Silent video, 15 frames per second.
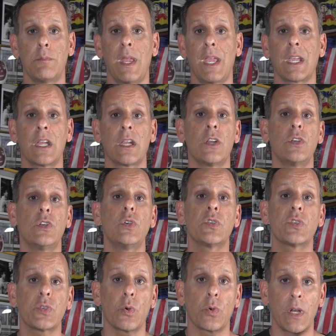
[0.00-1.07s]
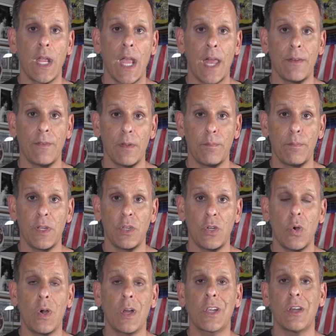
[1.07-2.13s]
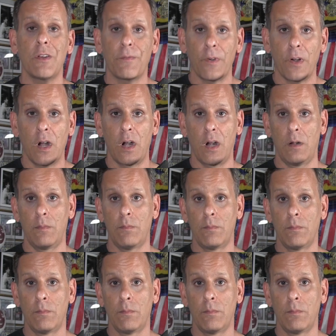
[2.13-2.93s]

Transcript: making a news story out of it. But you know what? Good for her.